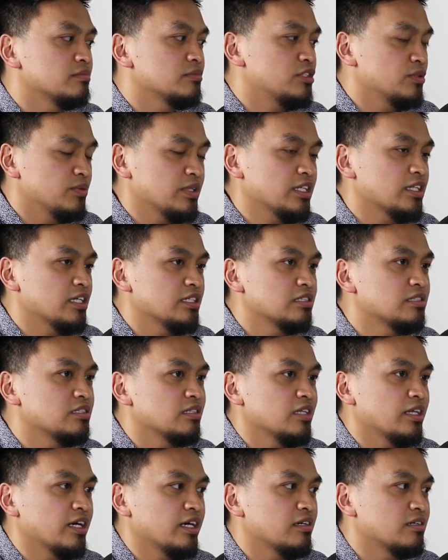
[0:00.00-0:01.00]
doing this
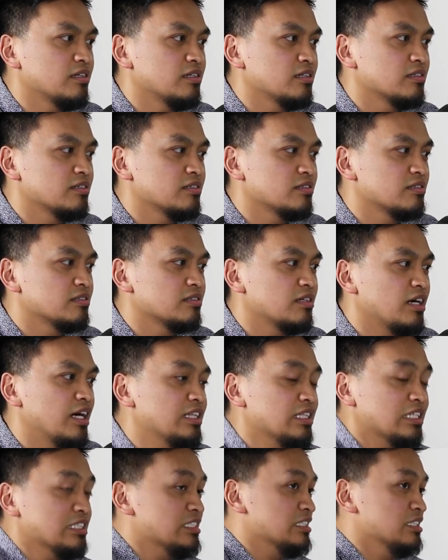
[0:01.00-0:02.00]
to like,
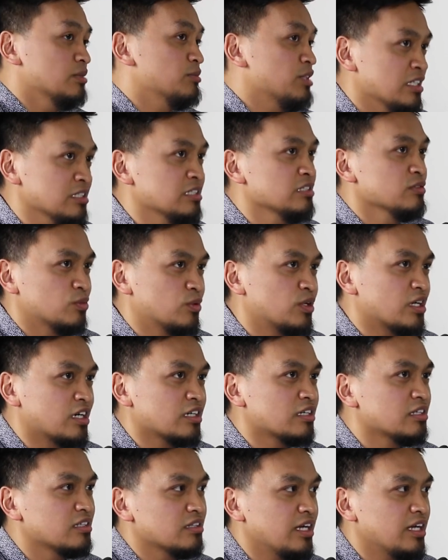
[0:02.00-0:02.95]
and this is someone else's work.